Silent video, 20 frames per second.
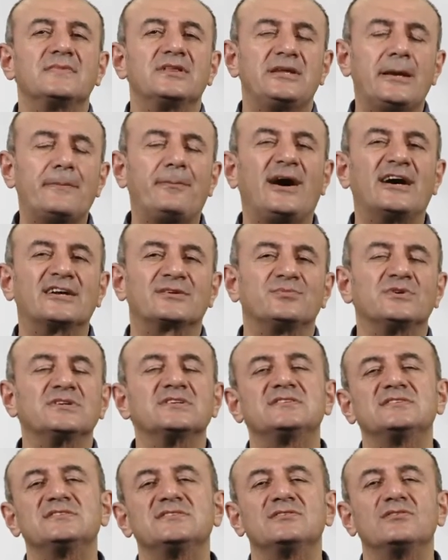
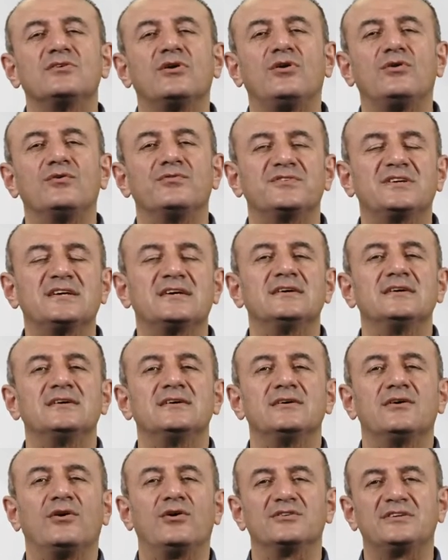departments of the
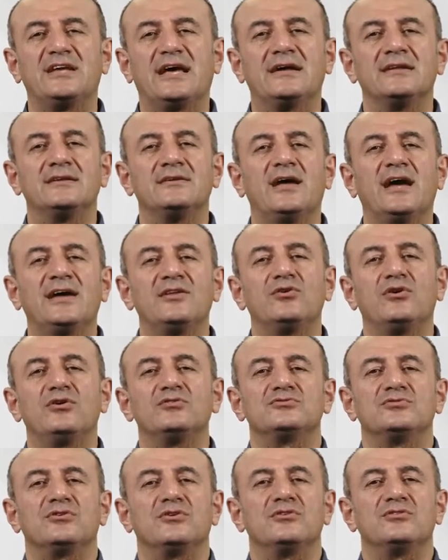hotel and
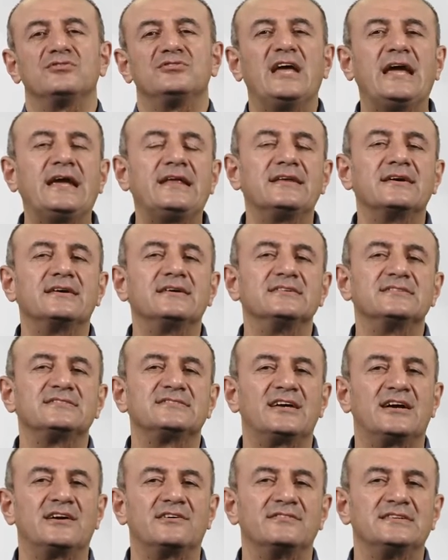also technical
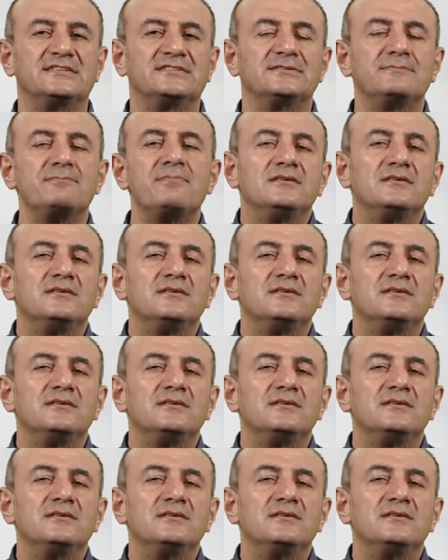service.